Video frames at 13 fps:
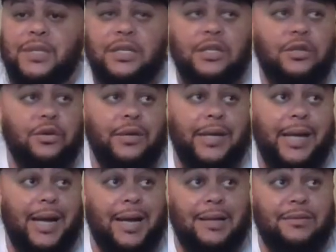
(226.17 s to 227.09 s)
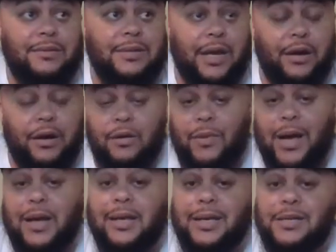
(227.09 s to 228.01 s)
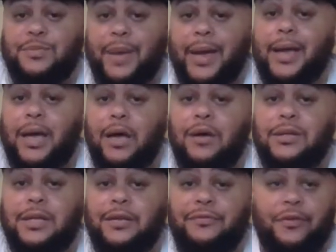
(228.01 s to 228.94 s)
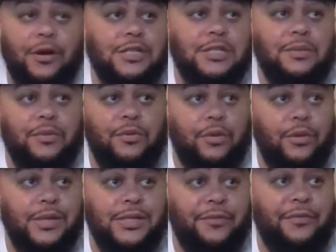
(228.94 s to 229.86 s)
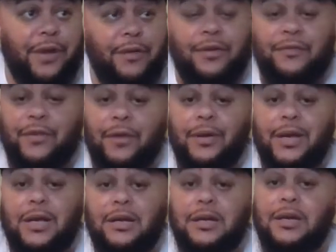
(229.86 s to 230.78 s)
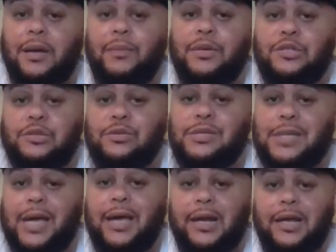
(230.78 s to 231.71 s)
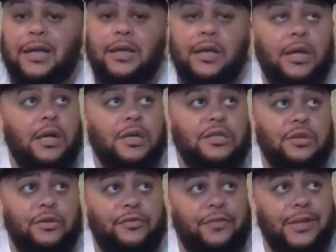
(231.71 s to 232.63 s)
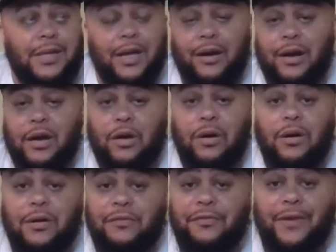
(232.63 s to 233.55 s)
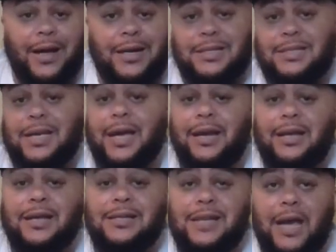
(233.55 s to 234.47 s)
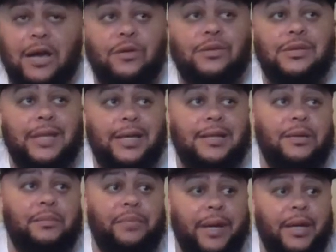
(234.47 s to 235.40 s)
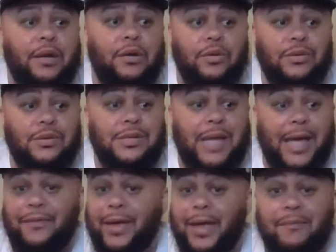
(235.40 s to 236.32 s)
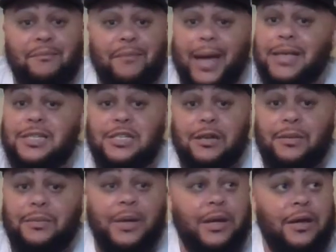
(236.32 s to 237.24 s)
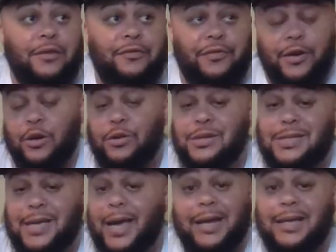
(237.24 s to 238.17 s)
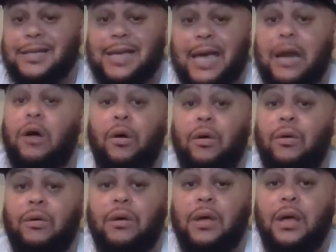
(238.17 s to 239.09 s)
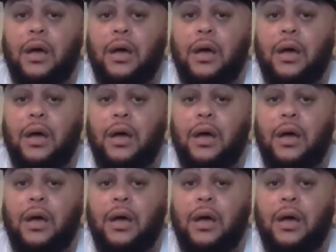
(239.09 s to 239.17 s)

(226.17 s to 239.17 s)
You know, they got Darren Waller is back healthy. Foster Moreau is a very, very good number two tight end. So for Derek Carr, find the tight ends. I don't think the Bengals have a matchup for those tight ends at all.